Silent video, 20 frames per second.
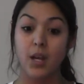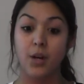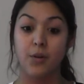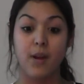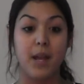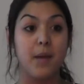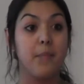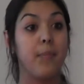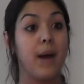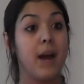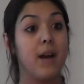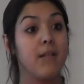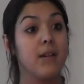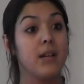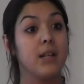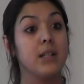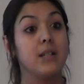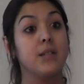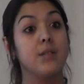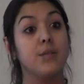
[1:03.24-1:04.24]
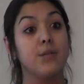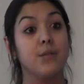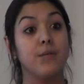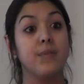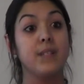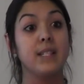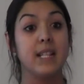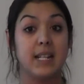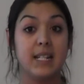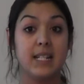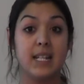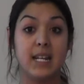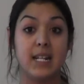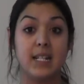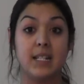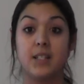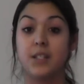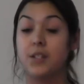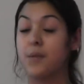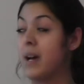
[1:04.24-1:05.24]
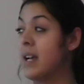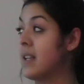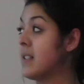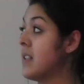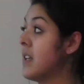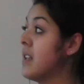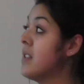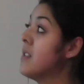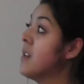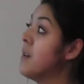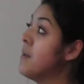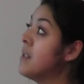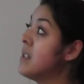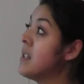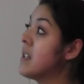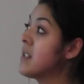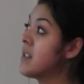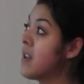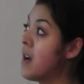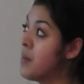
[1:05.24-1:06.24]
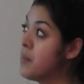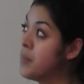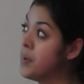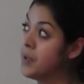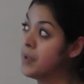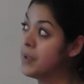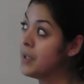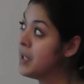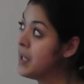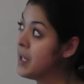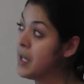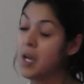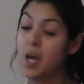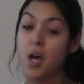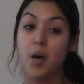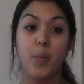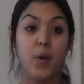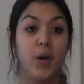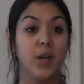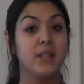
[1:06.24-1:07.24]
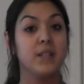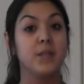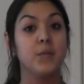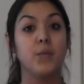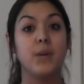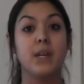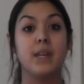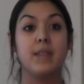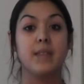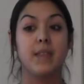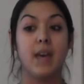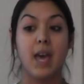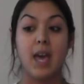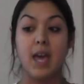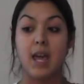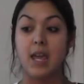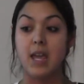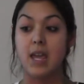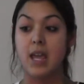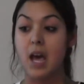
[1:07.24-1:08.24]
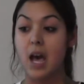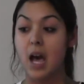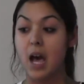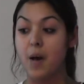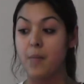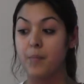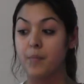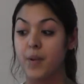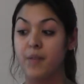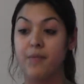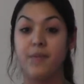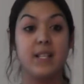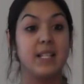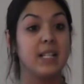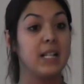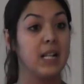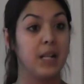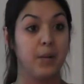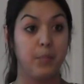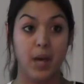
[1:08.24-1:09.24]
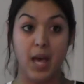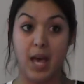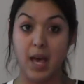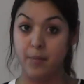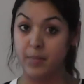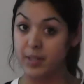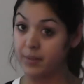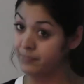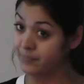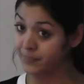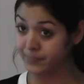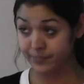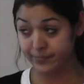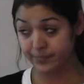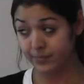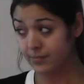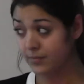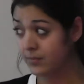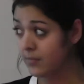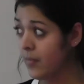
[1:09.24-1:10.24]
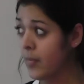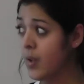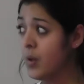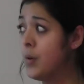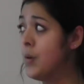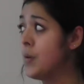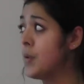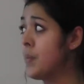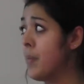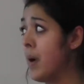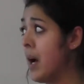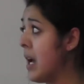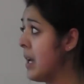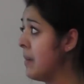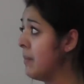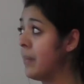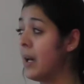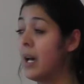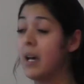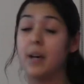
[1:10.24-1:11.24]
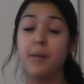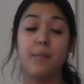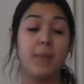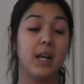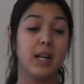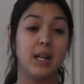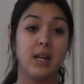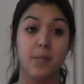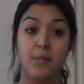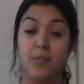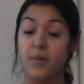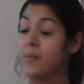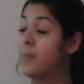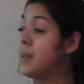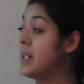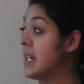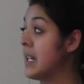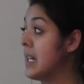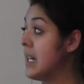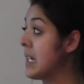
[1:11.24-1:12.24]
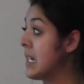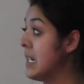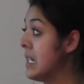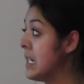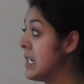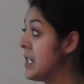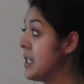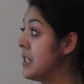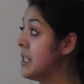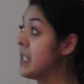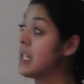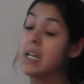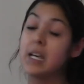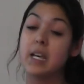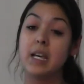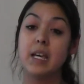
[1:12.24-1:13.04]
create barriers or facilitators to access. So as an example, a person with a physical impairment caused by any number of particular conditions,